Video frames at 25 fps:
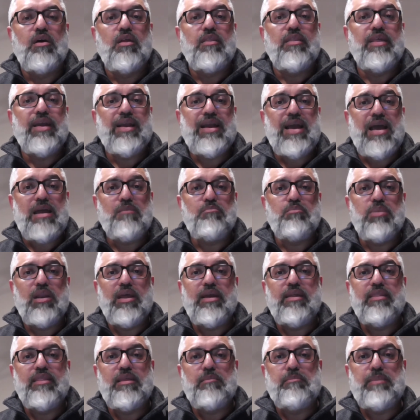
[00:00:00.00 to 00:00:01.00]
They can
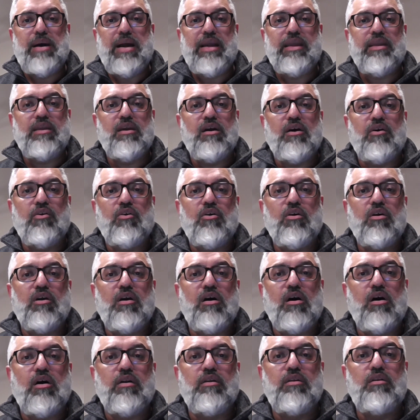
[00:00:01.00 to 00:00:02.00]
play in the backyard or
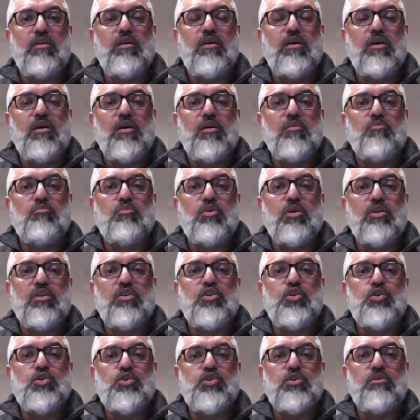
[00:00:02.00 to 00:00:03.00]
garden, but
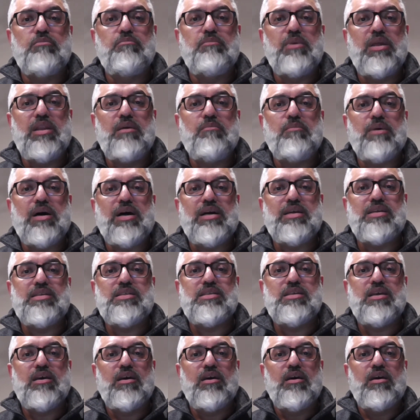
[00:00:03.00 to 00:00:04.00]
you should
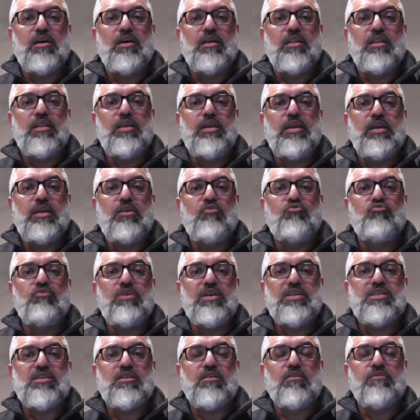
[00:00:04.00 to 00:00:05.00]
minimise the
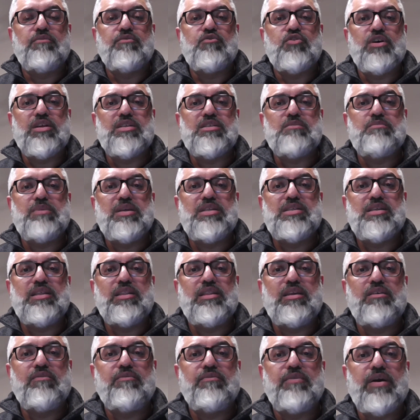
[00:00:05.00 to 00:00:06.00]
risk of transmitting
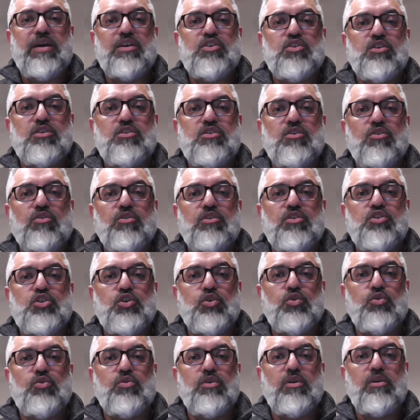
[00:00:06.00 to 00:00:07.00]
the infection to other
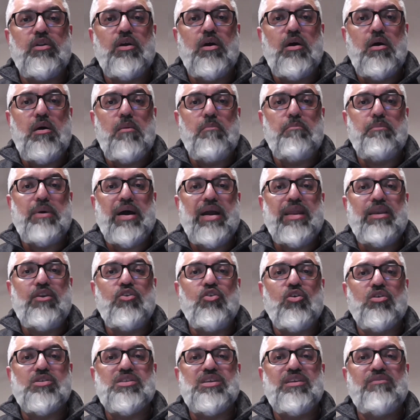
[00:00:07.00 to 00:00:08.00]
children by
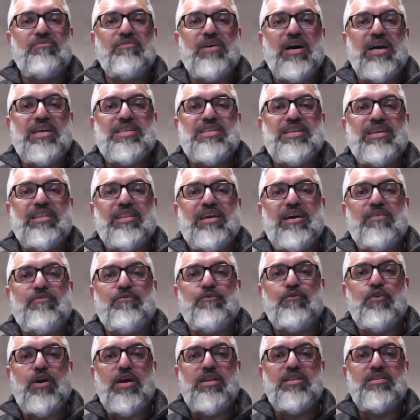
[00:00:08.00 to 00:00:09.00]
not inviting their
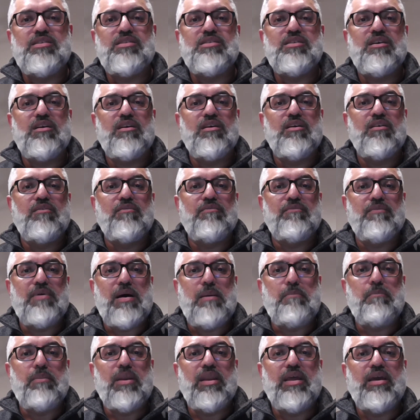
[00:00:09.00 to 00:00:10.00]
friends,
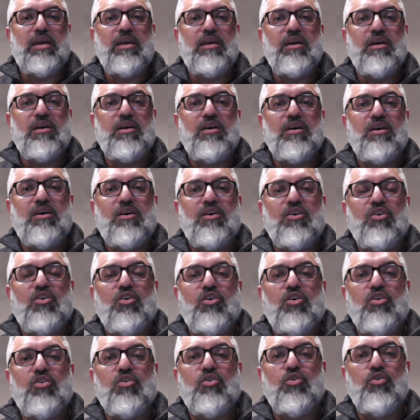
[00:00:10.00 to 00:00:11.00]
family,
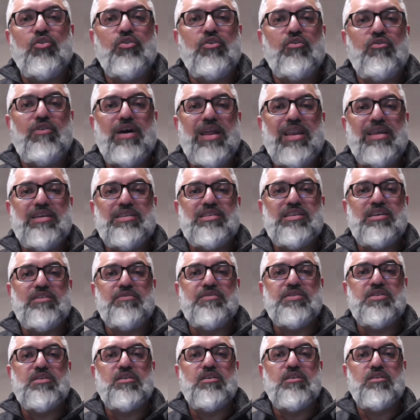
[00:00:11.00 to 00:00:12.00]
or other
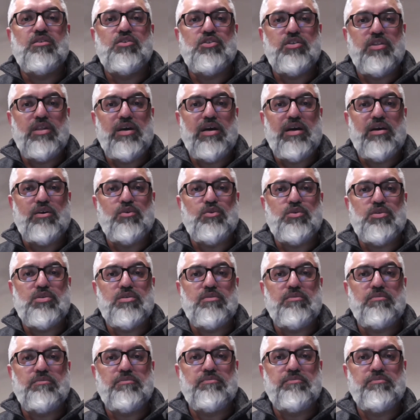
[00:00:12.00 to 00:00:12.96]
relatives to the house.